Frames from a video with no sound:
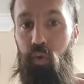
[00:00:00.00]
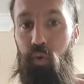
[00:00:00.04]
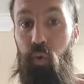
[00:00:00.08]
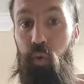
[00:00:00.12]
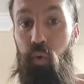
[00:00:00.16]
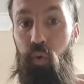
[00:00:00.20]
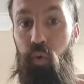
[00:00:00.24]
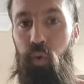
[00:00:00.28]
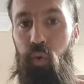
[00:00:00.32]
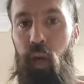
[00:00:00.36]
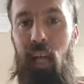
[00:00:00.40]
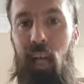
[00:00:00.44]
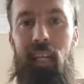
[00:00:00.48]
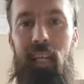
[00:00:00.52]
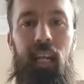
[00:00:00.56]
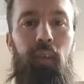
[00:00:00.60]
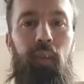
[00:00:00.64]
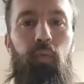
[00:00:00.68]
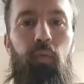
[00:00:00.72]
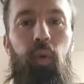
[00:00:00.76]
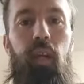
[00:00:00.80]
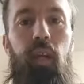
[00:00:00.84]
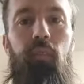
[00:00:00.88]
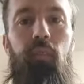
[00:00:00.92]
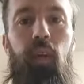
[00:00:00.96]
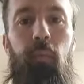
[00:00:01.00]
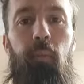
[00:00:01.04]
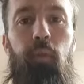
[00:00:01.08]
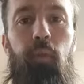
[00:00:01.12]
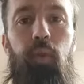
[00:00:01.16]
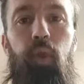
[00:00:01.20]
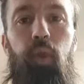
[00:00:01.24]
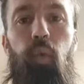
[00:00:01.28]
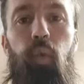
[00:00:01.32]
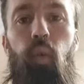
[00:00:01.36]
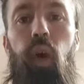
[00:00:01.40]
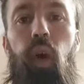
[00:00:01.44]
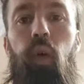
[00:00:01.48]
Ooh, I can have whatever number you
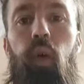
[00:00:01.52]
want.